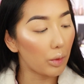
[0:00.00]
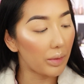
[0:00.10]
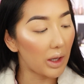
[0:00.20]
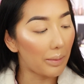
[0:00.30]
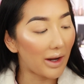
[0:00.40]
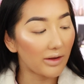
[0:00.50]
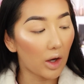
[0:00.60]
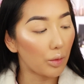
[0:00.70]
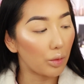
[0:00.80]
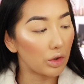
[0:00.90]
would be a palette that
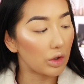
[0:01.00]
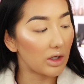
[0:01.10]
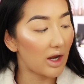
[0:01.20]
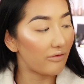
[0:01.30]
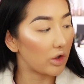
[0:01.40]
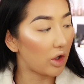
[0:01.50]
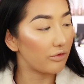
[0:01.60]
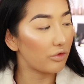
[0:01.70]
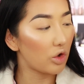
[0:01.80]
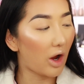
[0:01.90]
I would never
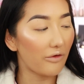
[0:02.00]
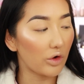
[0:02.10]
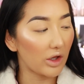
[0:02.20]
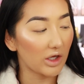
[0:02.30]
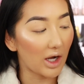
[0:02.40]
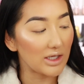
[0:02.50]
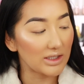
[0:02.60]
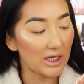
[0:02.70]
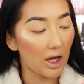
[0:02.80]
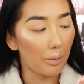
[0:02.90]
go for. I feel like the colours
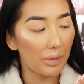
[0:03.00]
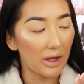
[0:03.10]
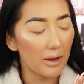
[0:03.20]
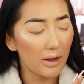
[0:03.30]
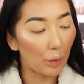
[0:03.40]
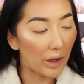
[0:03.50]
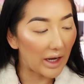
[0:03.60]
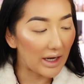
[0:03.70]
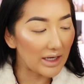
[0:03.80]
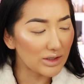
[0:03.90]
in here are a bit
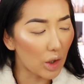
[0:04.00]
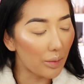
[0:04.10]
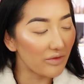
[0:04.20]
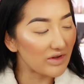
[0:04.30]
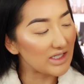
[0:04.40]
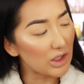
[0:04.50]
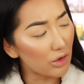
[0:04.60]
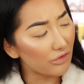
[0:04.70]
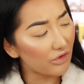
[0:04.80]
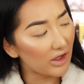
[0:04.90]
weird. It's got a bit of a
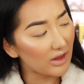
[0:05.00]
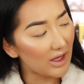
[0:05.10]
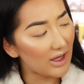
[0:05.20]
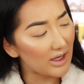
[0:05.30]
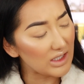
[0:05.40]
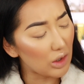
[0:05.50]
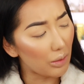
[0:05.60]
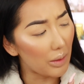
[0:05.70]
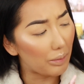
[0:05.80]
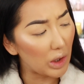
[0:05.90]
silver in there, it's got a
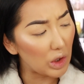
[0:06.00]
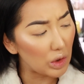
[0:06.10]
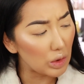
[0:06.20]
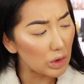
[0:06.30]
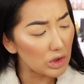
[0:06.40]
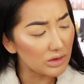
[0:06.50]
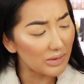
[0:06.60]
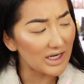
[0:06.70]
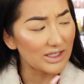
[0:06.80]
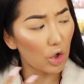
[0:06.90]
bit of blues,
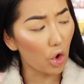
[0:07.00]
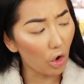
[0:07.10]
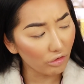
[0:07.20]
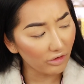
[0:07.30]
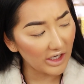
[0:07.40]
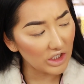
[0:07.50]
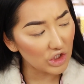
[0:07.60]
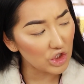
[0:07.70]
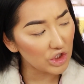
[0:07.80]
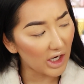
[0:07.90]
but then it's got
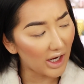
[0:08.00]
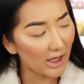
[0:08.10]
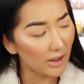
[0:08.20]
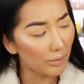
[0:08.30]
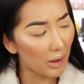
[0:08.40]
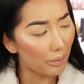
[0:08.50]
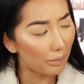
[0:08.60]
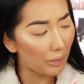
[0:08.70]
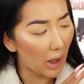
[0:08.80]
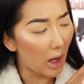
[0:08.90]
orange and a bit of
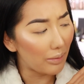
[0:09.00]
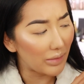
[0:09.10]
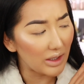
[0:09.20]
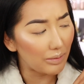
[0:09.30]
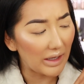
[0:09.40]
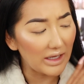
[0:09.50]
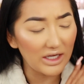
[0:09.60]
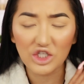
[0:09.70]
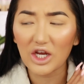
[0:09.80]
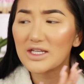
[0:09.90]
purpley,
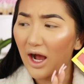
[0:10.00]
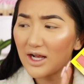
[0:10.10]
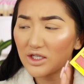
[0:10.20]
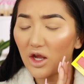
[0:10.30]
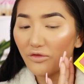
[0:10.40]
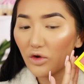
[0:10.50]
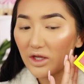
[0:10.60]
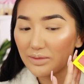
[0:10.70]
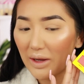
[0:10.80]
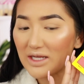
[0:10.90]
pinkish shade. I don't know, I feel
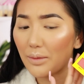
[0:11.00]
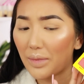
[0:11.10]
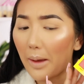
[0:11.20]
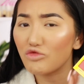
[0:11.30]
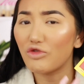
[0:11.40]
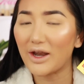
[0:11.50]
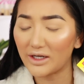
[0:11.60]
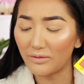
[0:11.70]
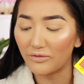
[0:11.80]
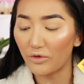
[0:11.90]
like this palette's a bit
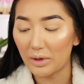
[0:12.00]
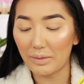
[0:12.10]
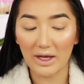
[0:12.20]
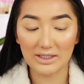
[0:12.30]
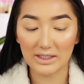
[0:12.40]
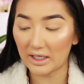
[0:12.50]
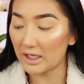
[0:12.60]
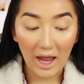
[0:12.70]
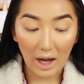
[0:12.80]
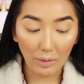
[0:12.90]
random for me
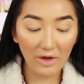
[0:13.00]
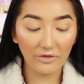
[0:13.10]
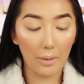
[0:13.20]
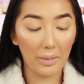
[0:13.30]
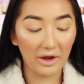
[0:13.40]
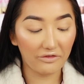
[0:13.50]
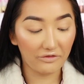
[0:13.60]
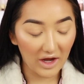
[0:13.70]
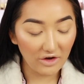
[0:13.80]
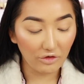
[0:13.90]
personally. However, my
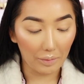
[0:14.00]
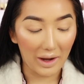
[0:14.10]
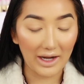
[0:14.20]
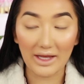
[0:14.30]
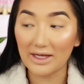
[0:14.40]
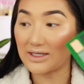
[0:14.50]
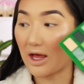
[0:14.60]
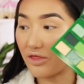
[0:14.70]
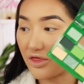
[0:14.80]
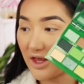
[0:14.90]
favourite palette is
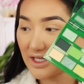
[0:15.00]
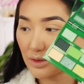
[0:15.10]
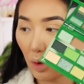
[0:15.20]
this